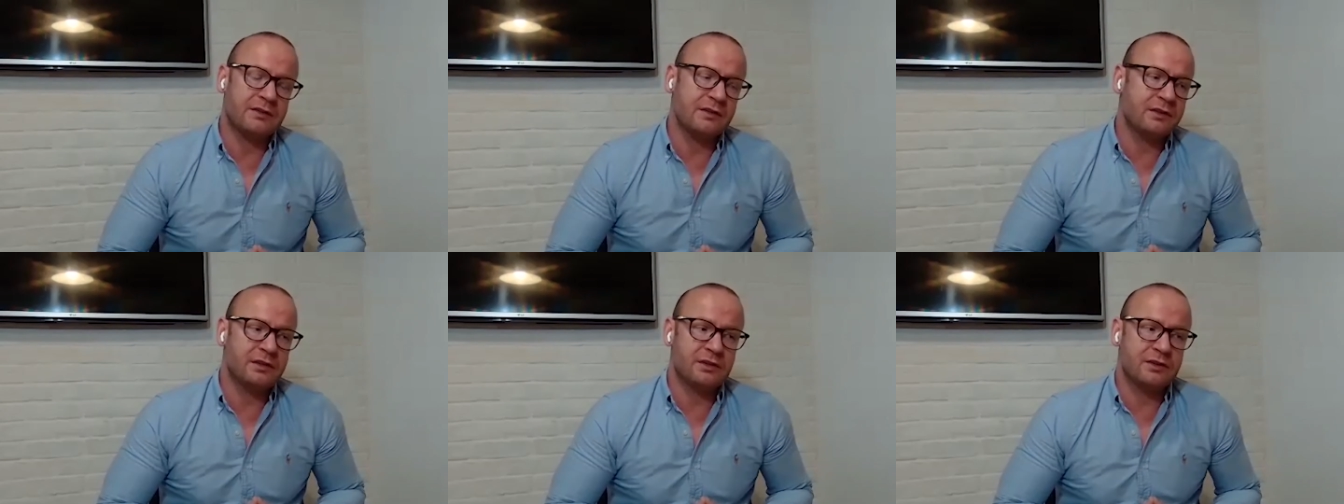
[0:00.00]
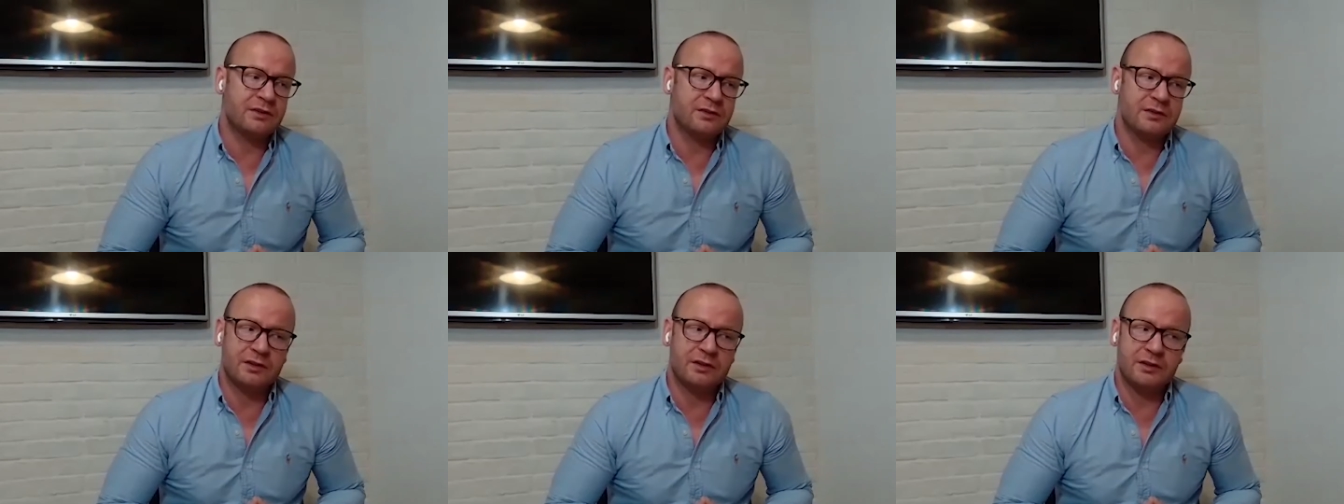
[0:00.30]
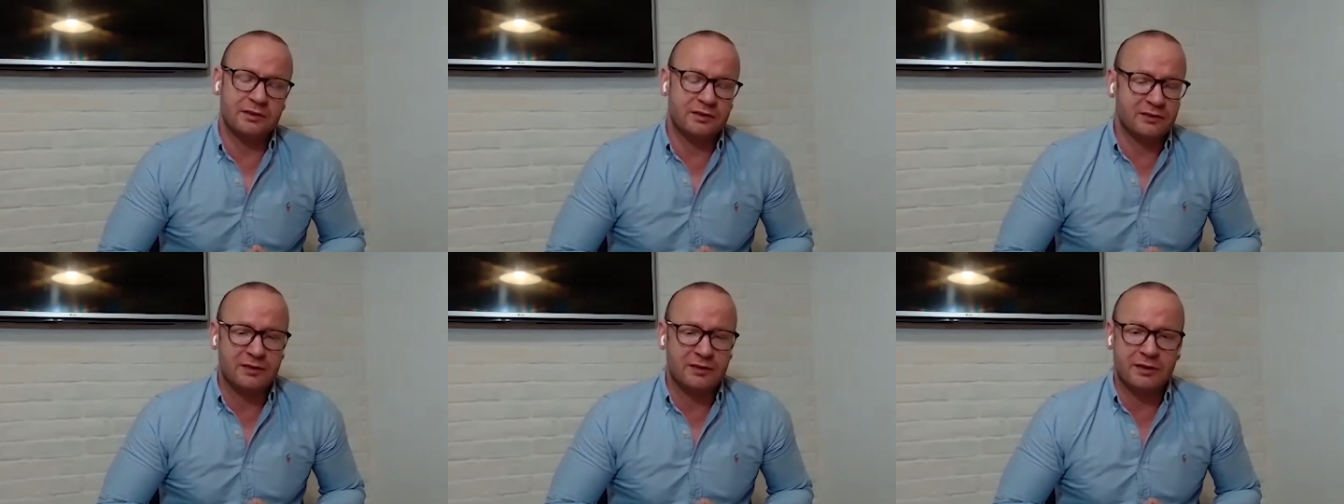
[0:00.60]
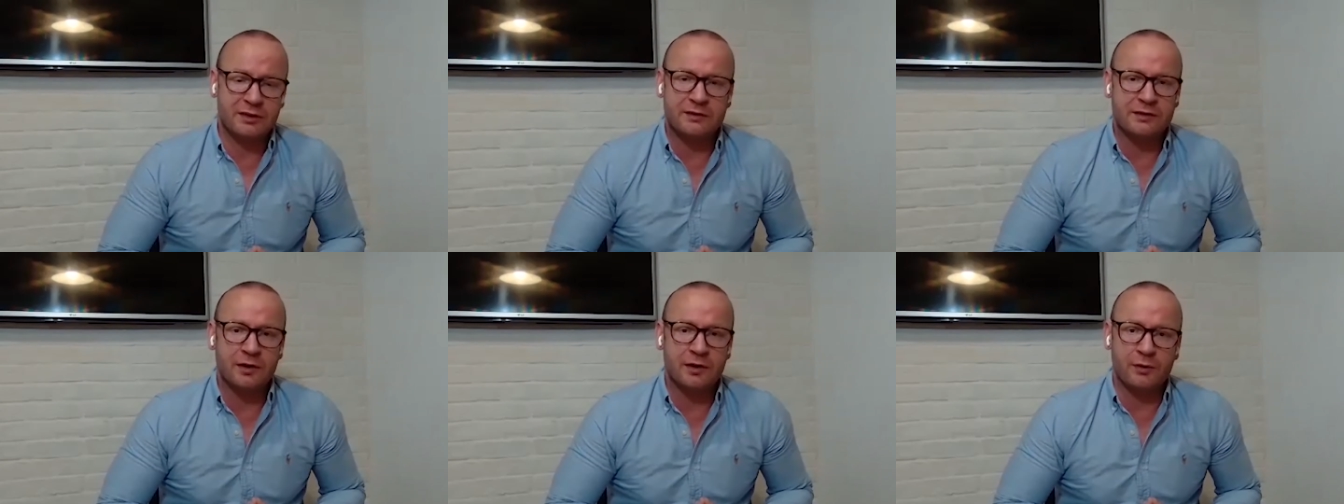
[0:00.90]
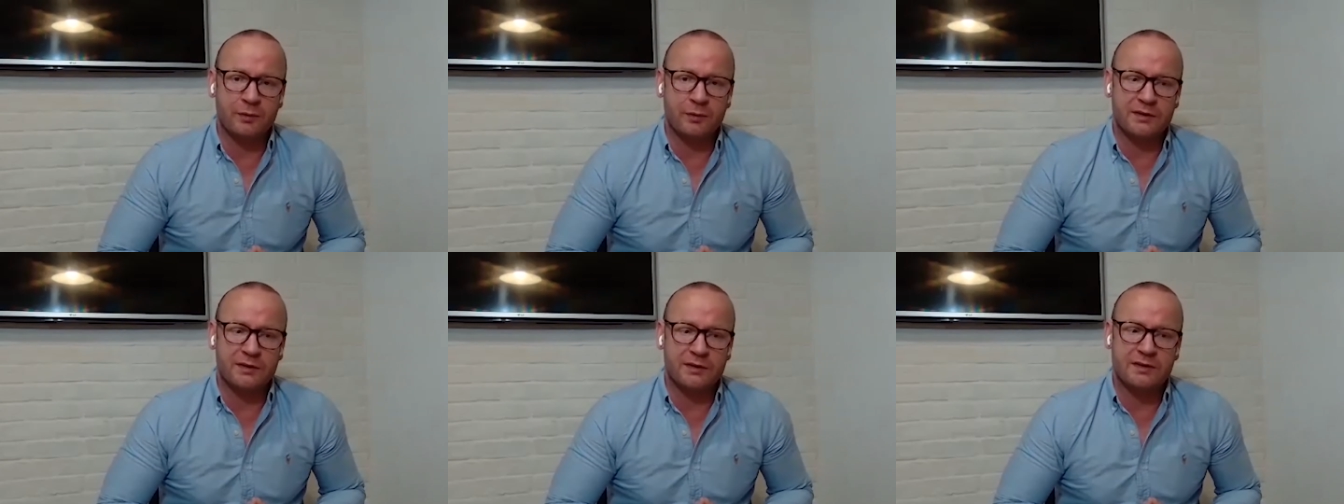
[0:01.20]
There's
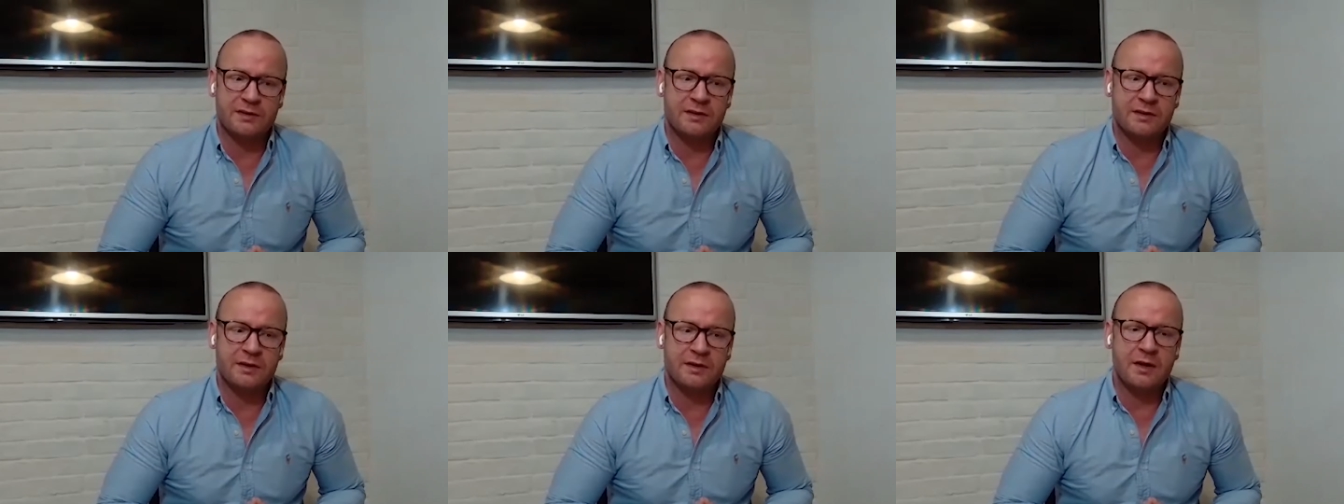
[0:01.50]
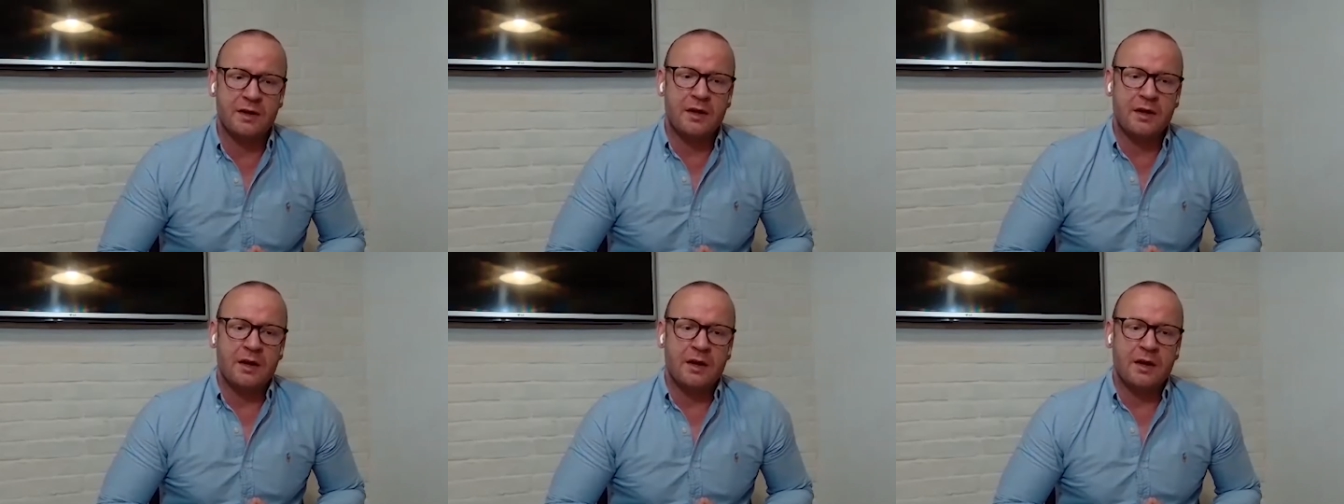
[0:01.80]
just no reason.